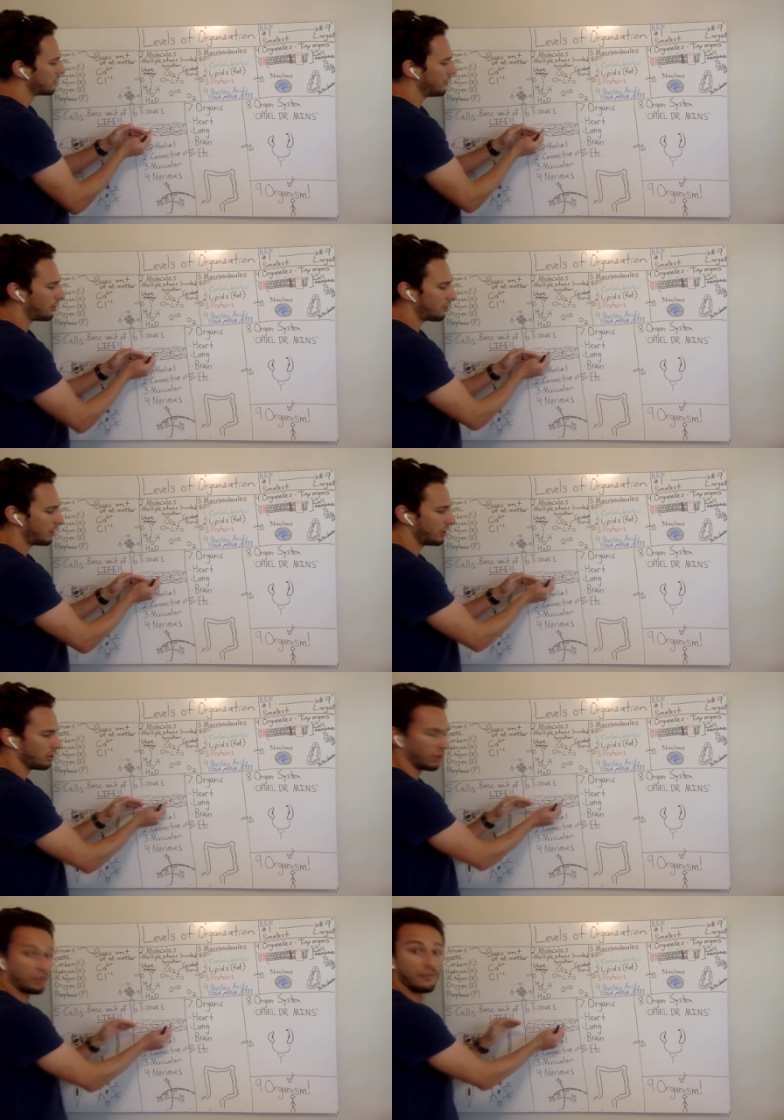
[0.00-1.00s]
So they're going
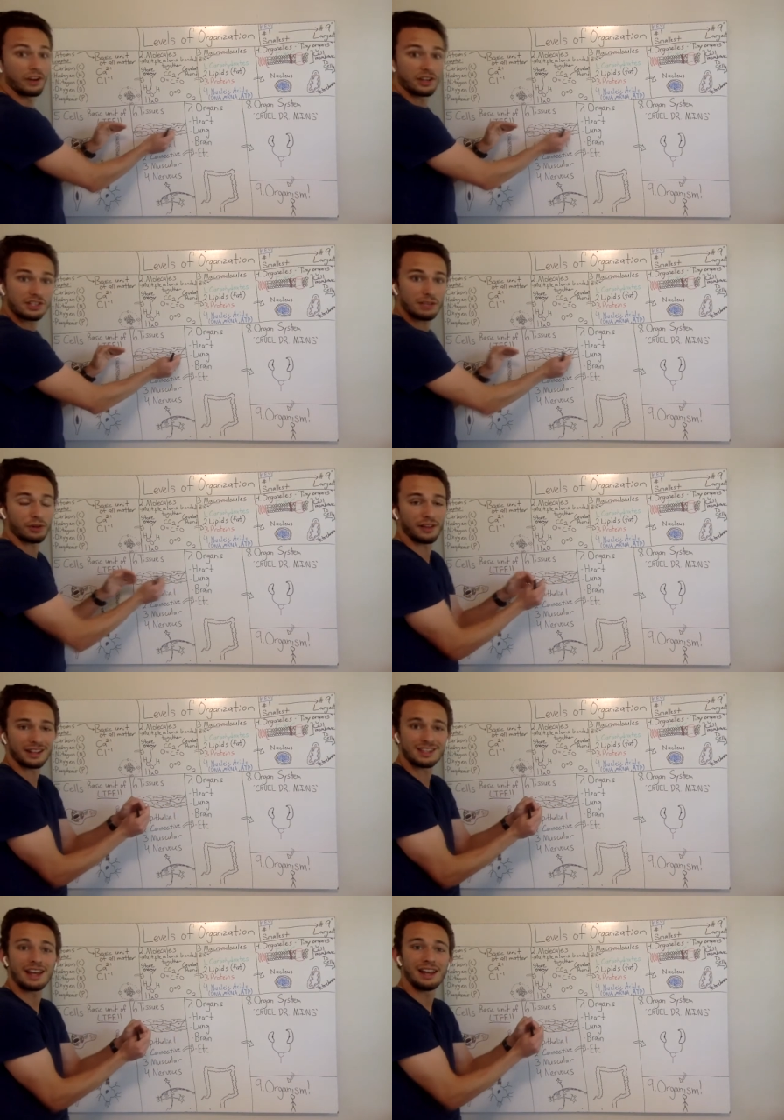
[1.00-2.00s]
to look very similar.
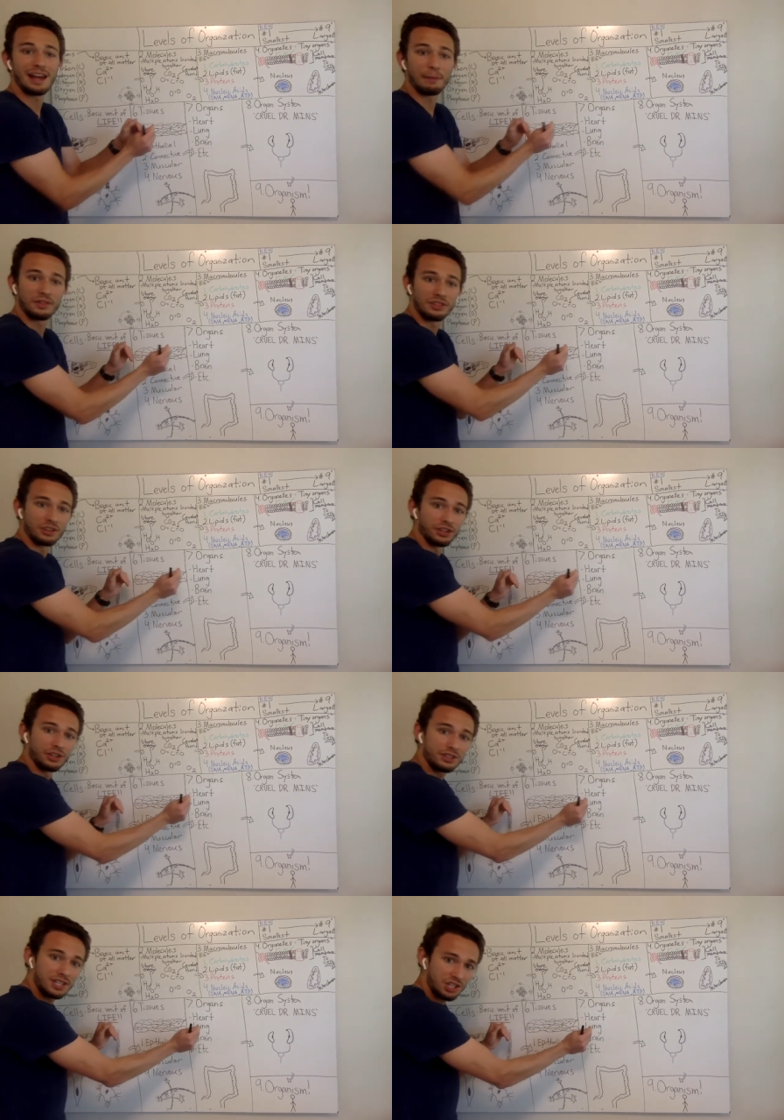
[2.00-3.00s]
That's an
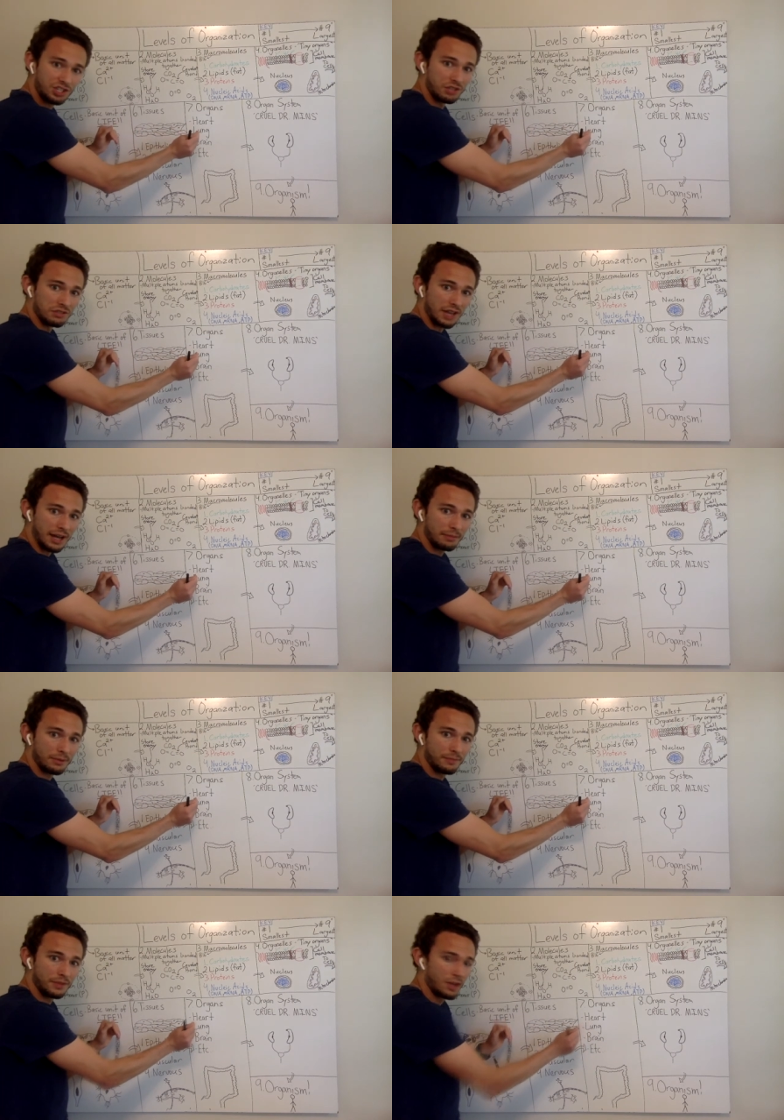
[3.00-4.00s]
epithelial tissue type.
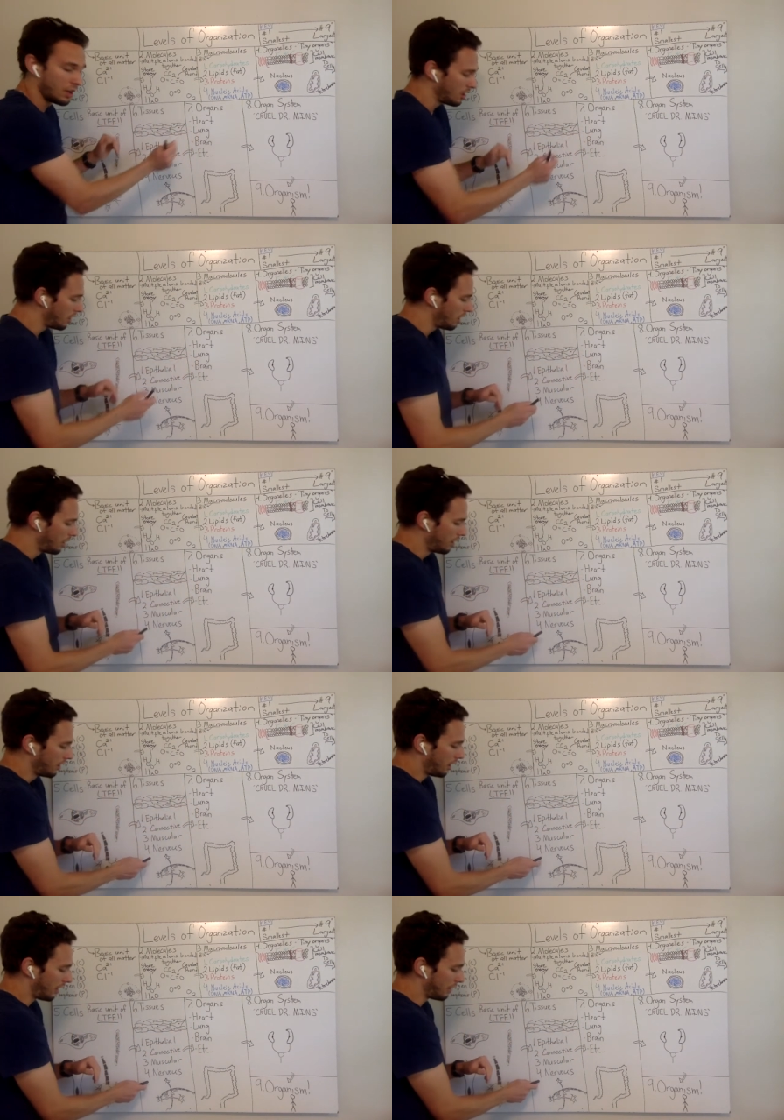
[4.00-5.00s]

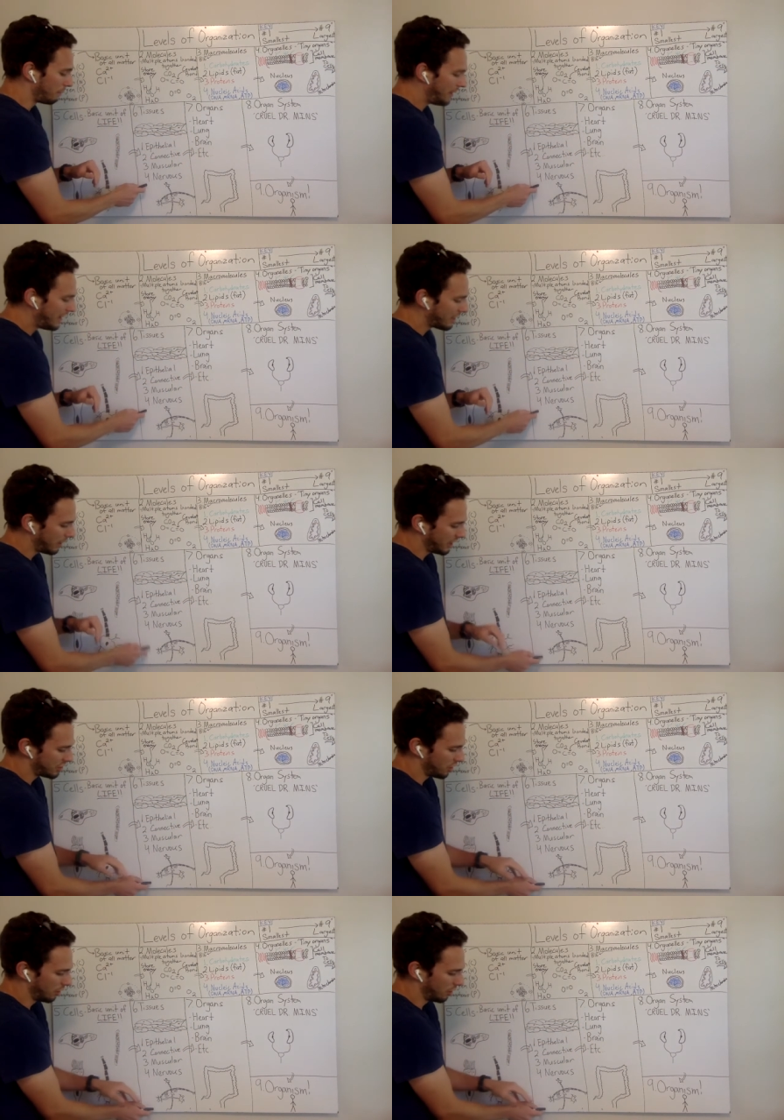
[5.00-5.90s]
On the bottom, I